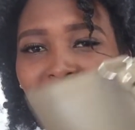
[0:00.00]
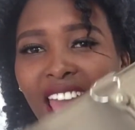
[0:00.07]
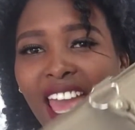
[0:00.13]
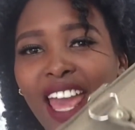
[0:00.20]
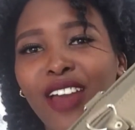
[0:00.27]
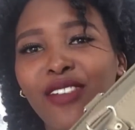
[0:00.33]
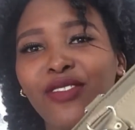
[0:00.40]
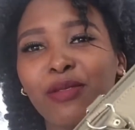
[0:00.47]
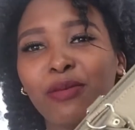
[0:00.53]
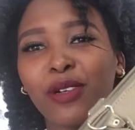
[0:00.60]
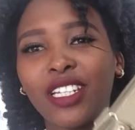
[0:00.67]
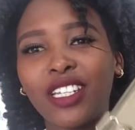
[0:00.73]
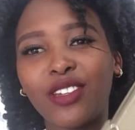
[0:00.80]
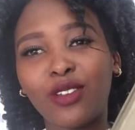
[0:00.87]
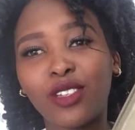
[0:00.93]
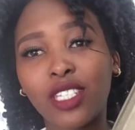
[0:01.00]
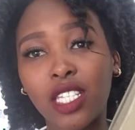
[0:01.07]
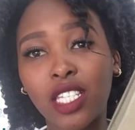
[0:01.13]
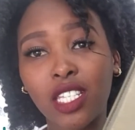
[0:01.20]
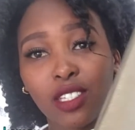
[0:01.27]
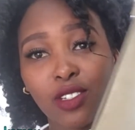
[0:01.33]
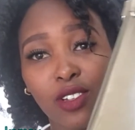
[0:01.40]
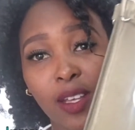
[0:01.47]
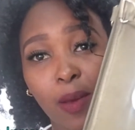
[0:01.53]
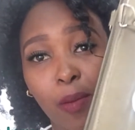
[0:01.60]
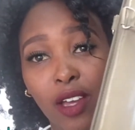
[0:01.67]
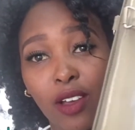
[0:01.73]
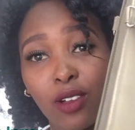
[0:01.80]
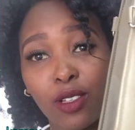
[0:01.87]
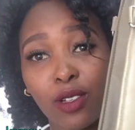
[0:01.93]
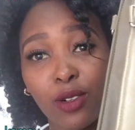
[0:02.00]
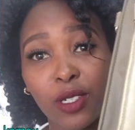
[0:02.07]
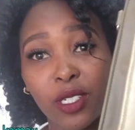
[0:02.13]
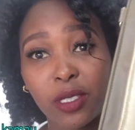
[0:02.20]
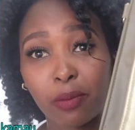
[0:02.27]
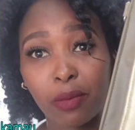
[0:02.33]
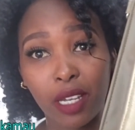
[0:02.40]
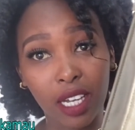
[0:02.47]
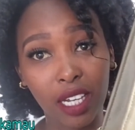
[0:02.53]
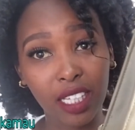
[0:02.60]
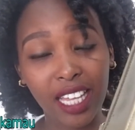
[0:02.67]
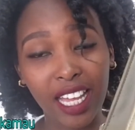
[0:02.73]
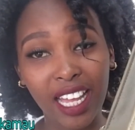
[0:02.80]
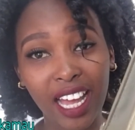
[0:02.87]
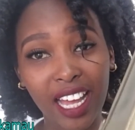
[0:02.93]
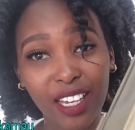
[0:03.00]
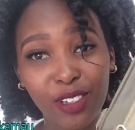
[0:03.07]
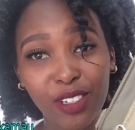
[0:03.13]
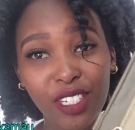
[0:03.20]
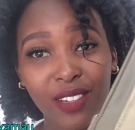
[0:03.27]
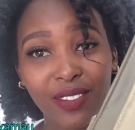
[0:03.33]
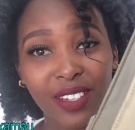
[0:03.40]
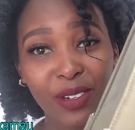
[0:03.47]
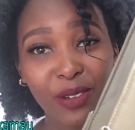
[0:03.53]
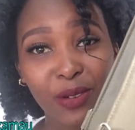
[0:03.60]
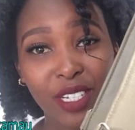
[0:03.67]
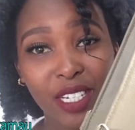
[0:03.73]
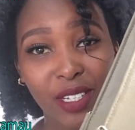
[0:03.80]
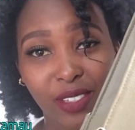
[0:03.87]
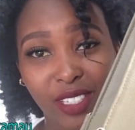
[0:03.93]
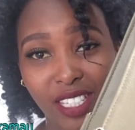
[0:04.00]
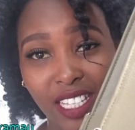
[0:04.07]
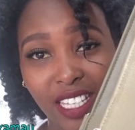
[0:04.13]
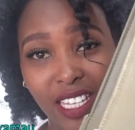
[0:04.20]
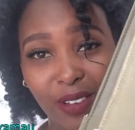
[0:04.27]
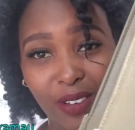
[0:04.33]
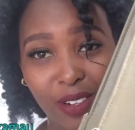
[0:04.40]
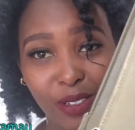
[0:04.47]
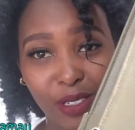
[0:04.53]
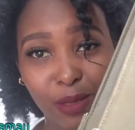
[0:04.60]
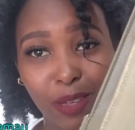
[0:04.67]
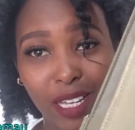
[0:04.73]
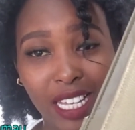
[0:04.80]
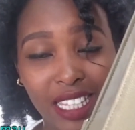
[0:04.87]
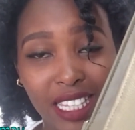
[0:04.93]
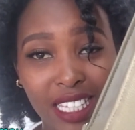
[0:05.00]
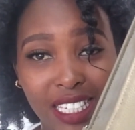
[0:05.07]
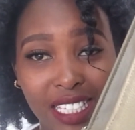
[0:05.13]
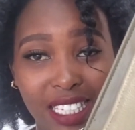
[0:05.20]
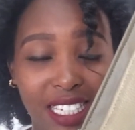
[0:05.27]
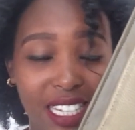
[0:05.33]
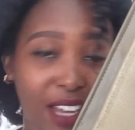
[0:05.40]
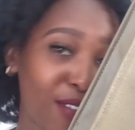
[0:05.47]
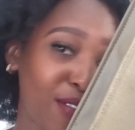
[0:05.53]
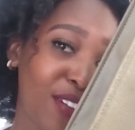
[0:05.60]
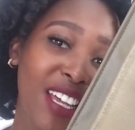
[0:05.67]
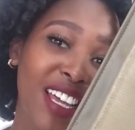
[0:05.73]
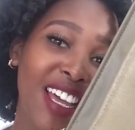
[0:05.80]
Everybody knows this is not a Michael Kors bag. Like, I don't even know what I was thinking when I was buying this stuff.